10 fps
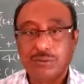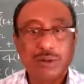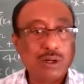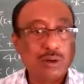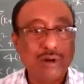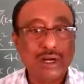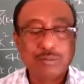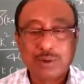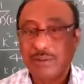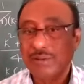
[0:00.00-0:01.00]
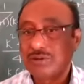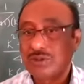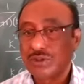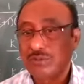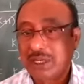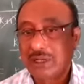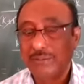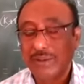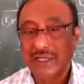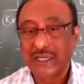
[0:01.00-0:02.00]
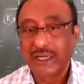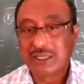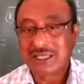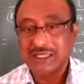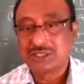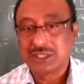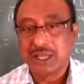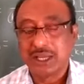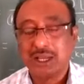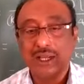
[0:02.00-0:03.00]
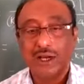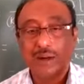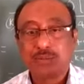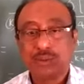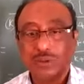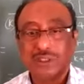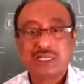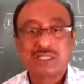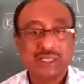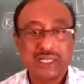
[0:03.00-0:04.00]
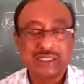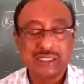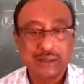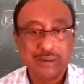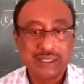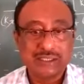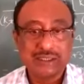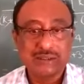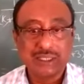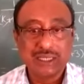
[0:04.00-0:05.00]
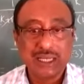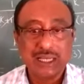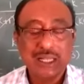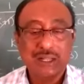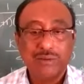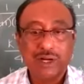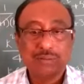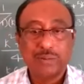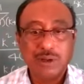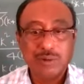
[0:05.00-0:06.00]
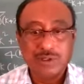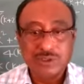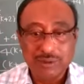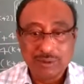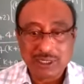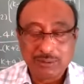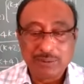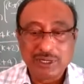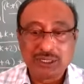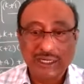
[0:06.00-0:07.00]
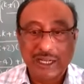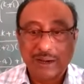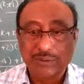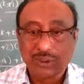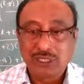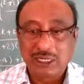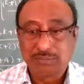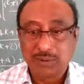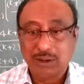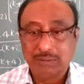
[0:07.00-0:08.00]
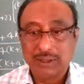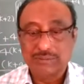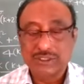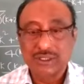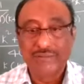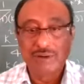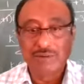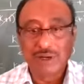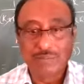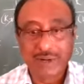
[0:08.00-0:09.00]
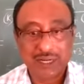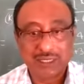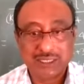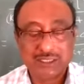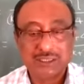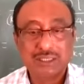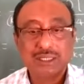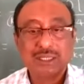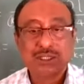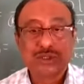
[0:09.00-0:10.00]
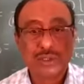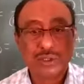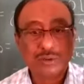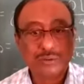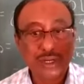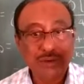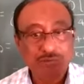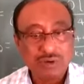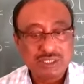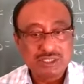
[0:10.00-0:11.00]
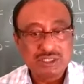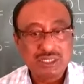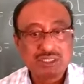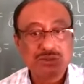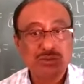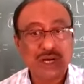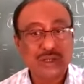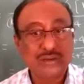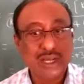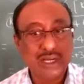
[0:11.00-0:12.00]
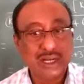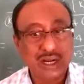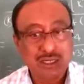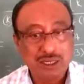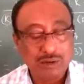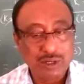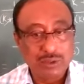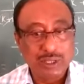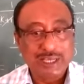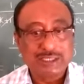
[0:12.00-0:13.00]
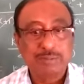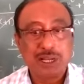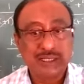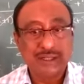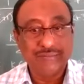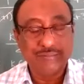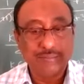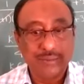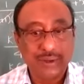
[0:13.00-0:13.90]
Tomorrow, what problems should be completed? Thursday, up to Thursday syllabus. Okay, na? What problems will be completed up to that problems? Everyone practice. So, in functions, what we are not going to explain the